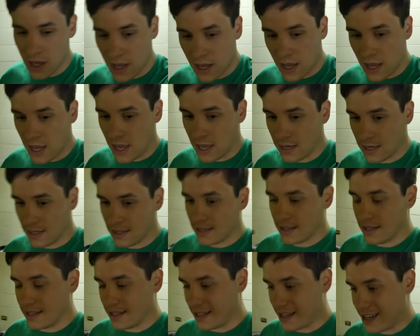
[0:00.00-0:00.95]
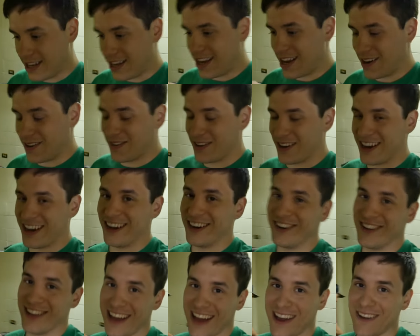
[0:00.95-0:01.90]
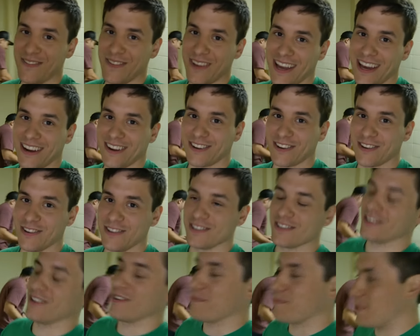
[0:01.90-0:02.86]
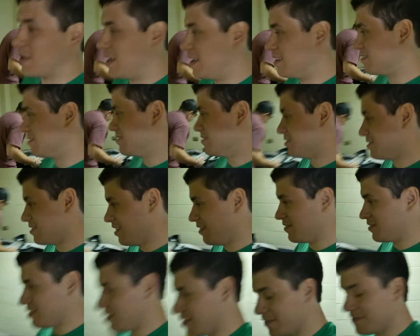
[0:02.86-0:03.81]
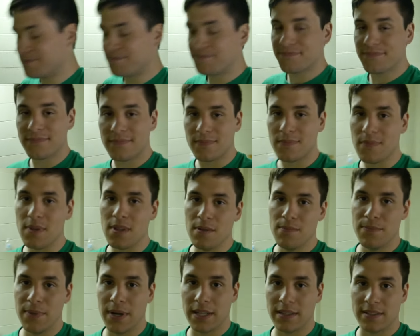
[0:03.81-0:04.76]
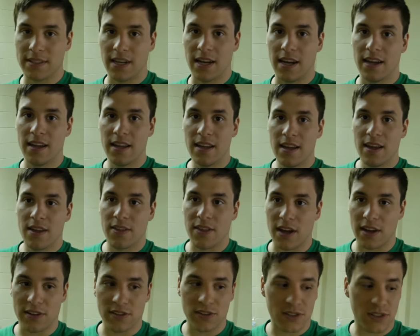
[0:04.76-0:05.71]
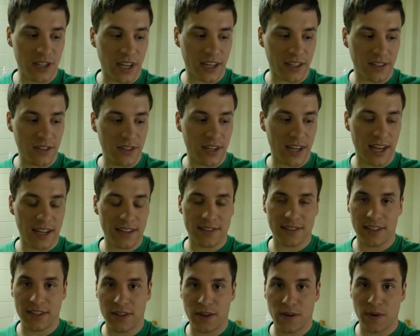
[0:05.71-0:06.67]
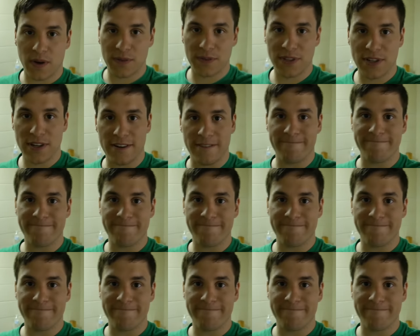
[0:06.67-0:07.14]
Shine my boots. Yeah, we got to do that, and we got to crease our pants and stuff. So, but uh, thought I'd just check in you guys, so you know when I was here.